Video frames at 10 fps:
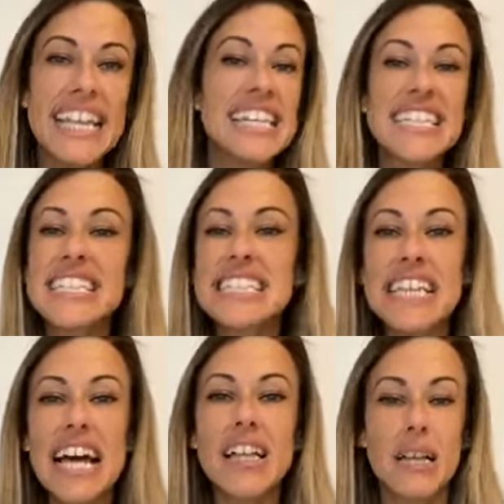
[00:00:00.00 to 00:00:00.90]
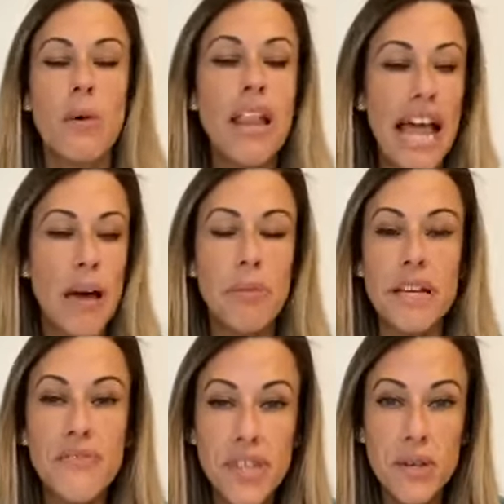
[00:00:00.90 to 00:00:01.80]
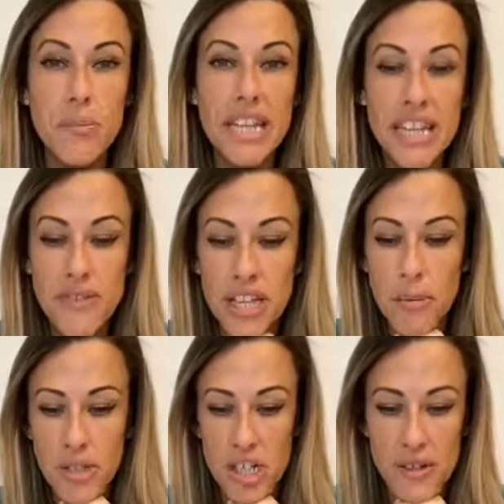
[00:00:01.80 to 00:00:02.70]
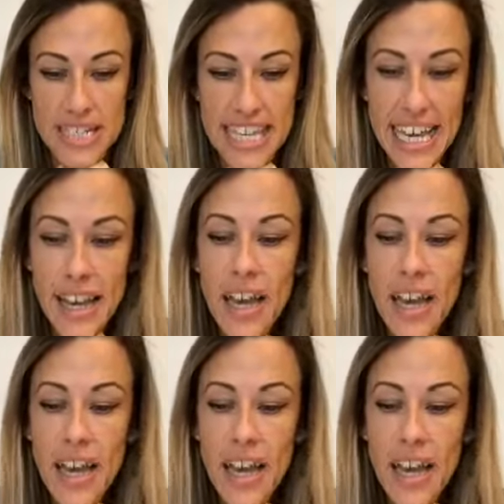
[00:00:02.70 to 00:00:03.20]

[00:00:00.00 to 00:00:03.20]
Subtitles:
That's exactly what will happen if you believe in the opportunity.